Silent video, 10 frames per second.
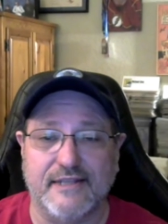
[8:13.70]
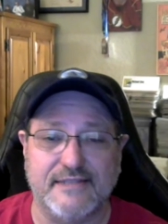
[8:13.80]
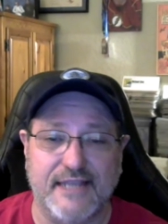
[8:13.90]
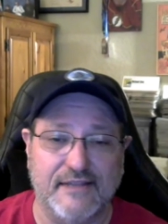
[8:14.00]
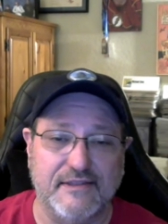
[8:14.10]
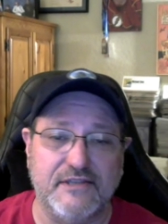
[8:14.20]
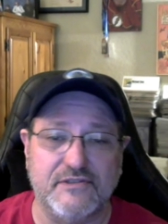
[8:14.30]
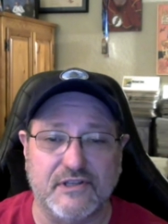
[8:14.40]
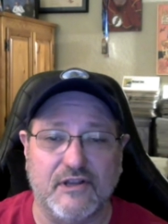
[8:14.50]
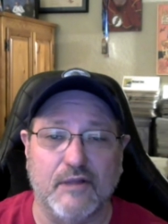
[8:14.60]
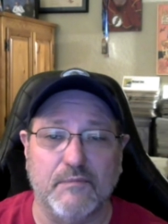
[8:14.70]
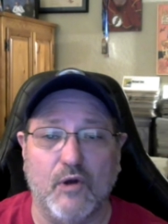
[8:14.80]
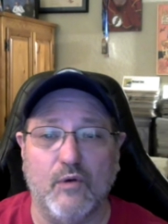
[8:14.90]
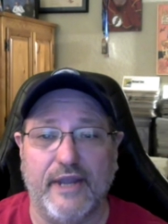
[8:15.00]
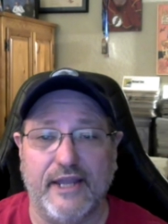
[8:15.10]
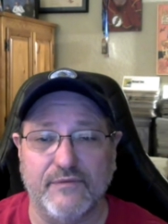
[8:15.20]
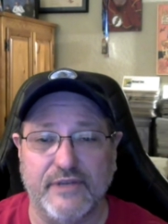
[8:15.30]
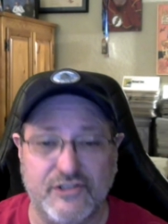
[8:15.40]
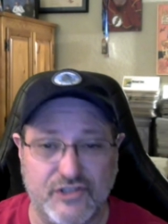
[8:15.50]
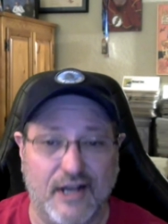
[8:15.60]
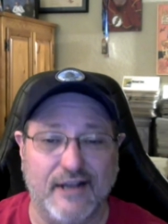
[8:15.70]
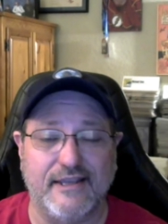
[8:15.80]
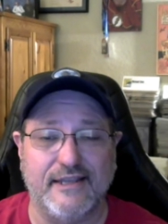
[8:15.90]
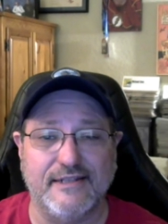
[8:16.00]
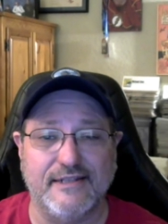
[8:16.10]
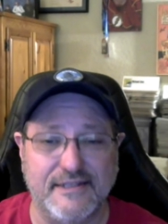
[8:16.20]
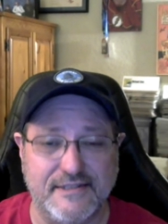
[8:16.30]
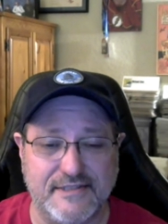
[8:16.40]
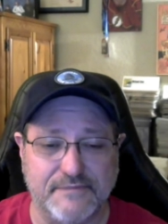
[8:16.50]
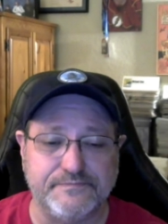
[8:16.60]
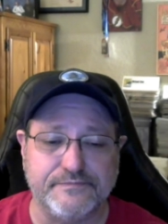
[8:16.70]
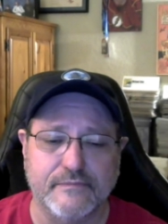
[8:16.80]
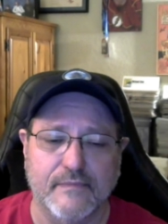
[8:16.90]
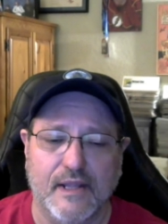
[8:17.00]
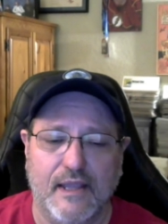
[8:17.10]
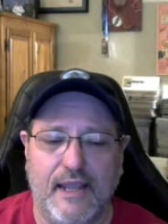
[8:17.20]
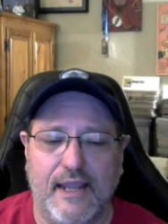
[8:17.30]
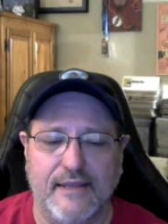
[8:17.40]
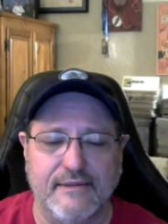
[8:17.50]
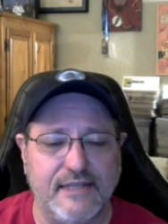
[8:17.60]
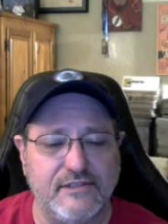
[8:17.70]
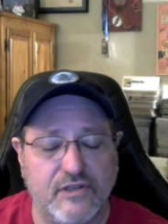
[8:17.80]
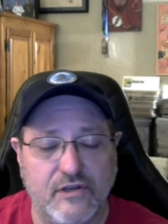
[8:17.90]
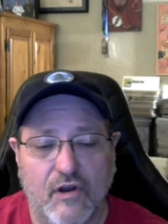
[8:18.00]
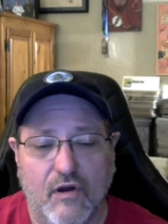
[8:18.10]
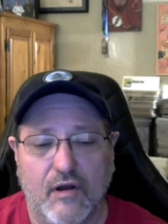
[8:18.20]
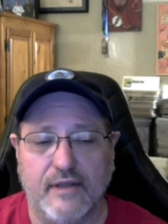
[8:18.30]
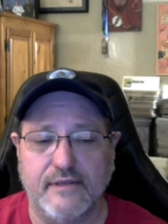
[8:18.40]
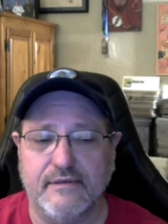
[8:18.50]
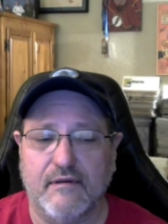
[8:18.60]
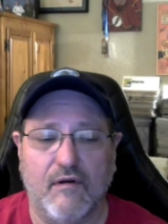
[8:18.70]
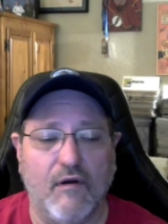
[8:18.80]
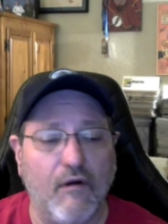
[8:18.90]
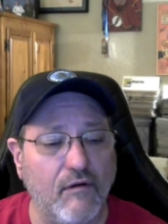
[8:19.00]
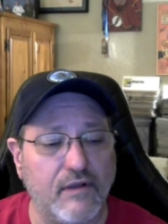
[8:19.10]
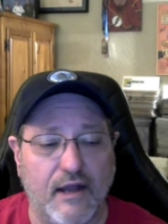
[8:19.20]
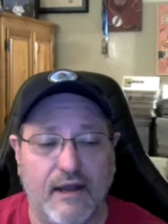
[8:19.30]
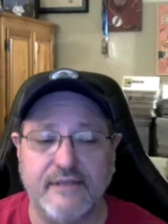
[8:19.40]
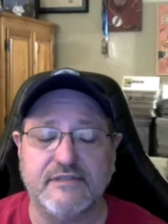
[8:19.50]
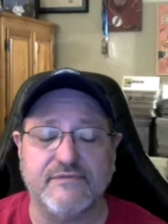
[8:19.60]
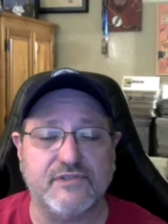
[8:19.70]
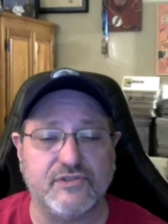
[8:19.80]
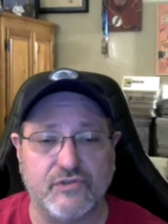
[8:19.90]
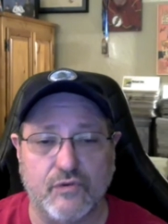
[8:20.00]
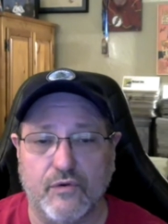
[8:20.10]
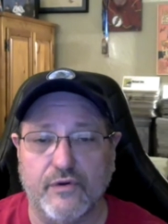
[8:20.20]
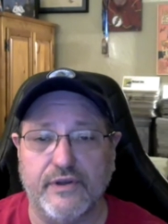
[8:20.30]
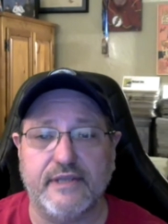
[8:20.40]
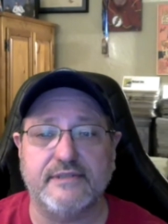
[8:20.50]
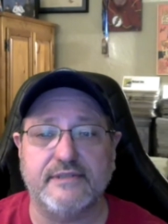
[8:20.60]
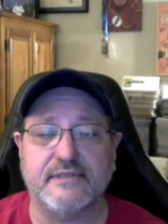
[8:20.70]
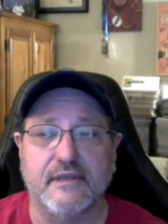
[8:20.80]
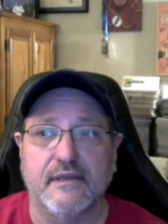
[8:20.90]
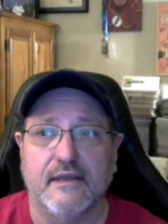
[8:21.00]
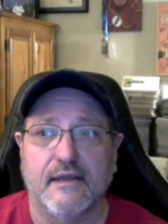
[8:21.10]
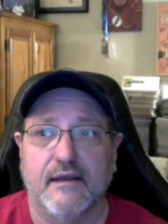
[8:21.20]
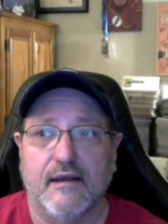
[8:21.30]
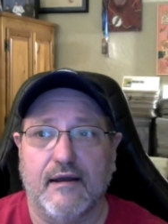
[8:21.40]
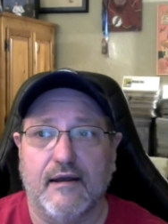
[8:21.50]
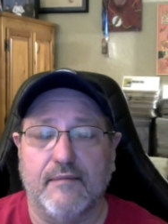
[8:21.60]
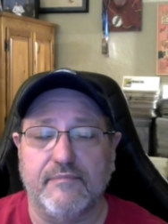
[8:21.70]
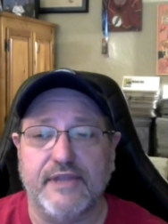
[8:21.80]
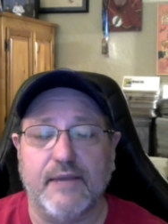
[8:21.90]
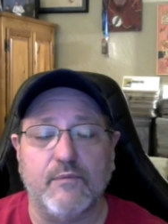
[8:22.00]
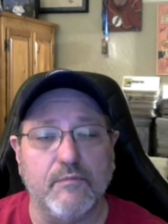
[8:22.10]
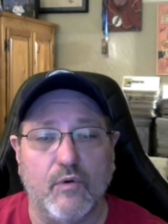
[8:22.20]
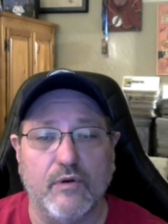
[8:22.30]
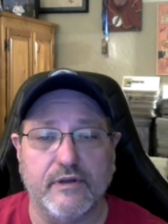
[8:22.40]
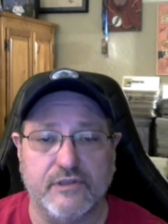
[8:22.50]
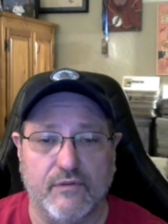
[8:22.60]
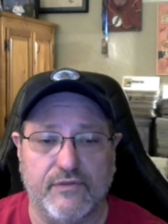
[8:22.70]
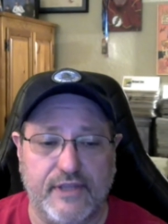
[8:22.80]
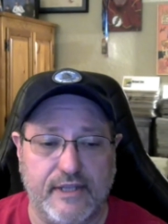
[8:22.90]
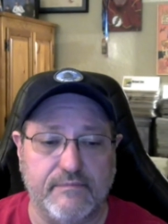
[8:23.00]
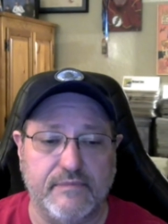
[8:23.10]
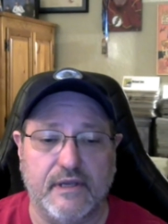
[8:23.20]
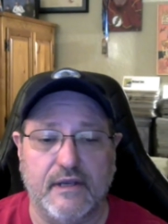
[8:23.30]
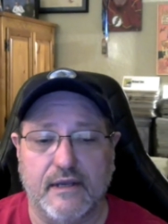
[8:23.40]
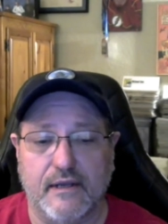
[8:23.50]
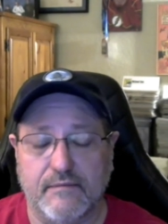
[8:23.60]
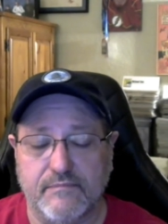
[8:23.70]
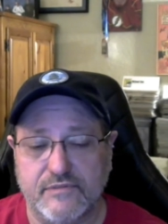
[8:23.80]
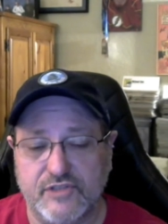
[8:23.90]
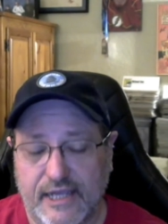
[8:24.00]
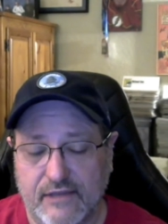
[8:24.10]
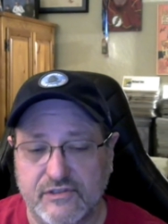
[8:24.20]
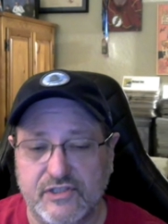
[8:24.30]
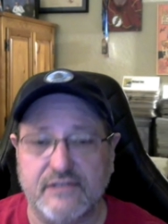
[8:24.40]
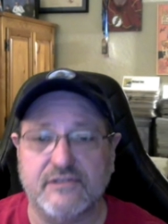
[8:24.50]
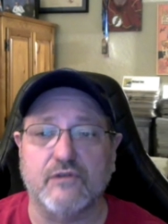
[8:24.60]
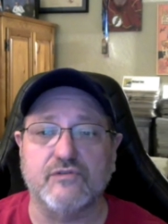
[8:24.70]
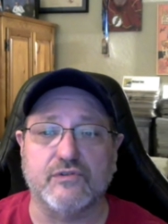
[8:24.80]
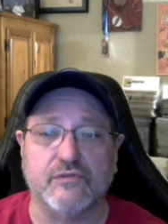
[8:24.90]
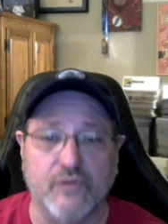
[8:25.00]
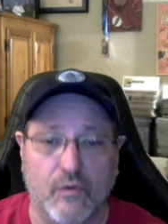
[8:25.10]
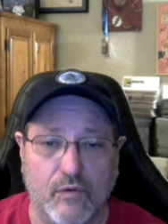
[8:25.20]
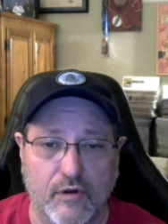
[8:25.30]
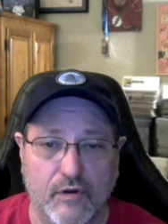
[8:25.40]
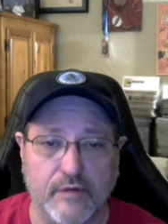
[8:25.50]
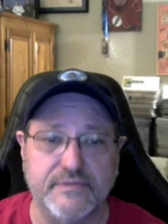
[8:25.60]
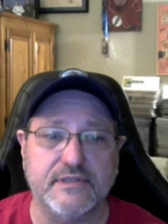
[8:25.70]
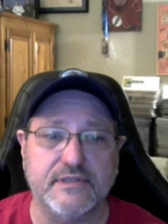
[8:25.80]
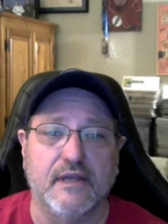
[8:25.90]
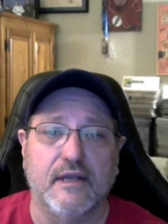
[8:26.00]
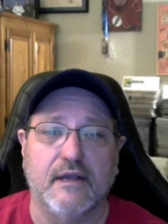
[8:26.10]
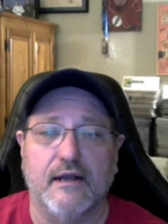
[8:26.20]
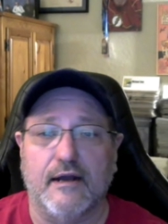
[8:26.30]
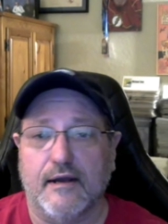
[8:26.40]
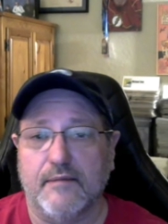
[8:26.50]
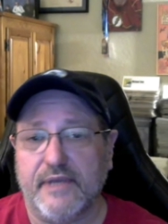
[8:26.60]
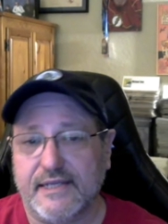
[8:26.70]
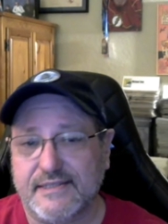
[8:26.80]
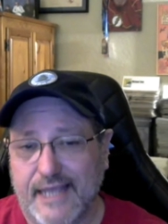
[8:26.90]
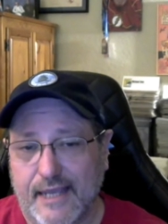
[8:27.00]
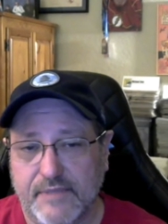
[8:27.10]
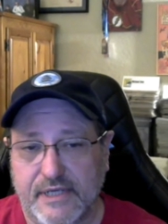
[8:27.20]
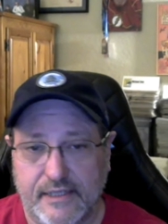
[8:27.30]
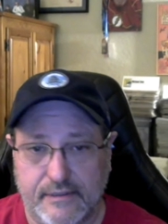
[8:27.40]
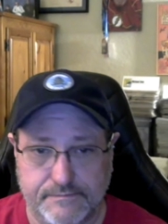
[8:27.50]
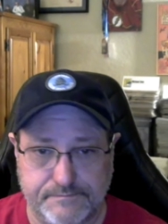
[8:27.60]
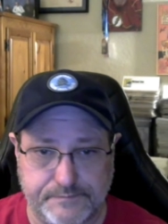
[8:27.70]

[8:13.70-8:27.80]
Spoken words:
Stan Lee used to call them, "Oh Henry" shock endings. And they took on all kinds of stories that were more adult themed, challenging social norms, examining,